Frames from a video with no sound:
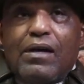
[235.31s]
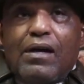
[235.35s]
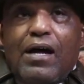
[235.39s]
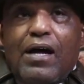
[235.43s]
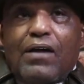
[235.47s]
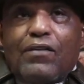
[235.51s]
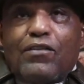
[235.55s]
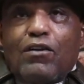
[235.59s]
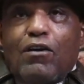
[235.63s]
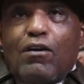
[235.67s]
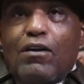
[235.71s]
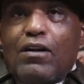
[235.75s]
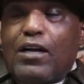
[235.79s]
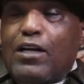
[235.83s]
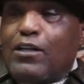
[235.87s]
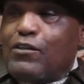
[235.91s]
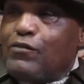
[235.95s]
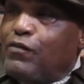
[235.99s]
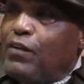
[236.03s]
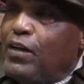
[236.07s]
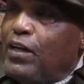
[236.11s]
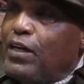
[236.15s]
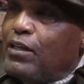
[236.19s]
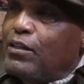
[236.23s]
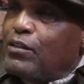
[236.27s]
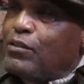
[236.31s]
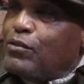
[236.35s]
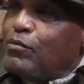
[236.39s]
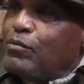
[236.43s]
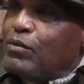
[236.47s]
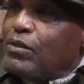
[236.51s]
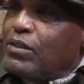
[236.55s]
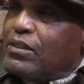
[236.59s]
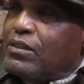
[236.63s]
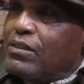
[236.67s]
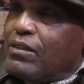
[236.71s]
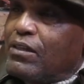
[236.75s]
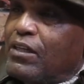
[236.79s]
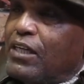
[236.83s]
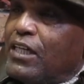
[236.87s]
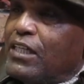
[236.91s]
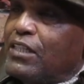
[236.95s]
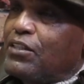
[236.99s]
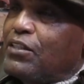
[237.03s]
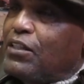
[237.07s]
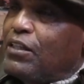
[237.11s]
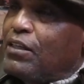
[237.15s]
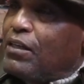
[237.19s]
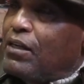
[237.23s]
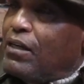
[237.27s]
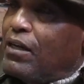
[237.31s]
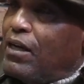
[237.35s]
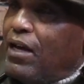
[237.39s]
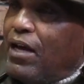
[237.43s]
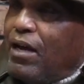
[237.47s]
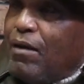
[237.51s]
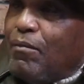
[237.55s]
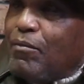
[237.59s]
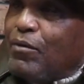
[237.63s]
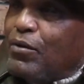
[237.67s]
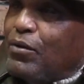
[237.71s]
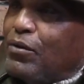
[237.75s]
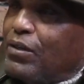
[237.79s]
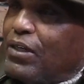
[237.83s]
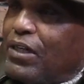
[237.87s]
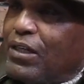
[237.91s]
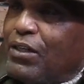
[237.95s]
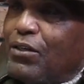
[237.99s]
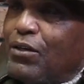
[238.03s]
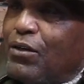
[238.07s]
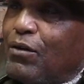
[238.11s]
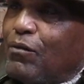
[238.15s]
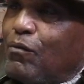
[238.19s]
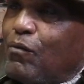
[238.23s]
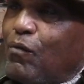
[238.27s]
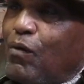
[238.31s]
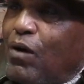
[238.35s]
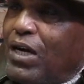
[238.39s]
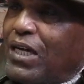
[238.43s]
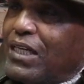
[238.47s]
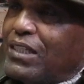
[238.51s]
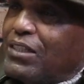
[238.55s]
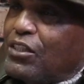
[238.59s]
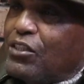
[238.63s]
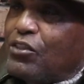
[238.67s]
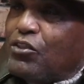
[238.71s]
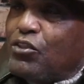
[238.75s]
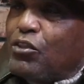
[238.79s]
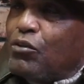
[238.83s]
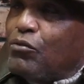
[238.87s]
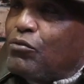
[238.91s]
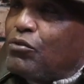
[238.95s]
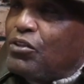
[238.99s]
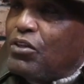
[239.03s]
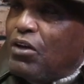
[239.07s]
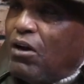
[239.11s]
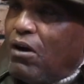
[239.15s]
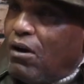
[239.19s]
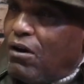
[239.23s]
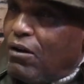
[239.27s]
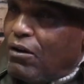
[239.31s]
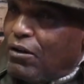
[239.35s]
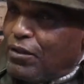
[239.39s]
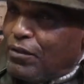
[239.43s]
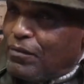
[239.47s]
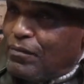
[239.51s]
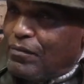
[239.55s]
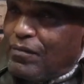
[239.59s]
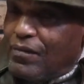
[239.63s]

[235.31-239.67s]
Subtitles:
I thought Las Vegas was glitz and glamour, and why is it so dark?